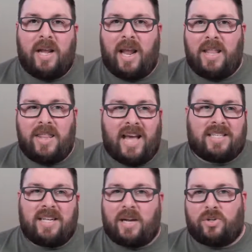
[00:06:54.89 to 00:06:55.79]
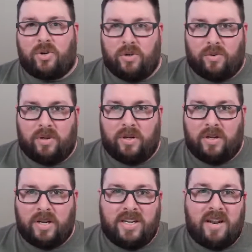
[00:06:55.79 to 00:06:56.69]
And that's not true.
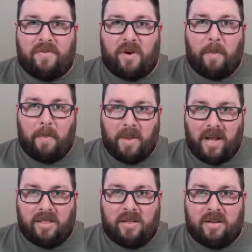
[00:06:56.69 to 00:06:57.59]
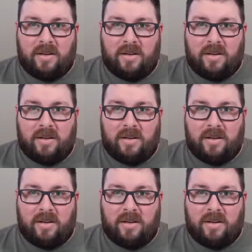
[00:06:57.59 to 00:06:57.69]
You did it for a month.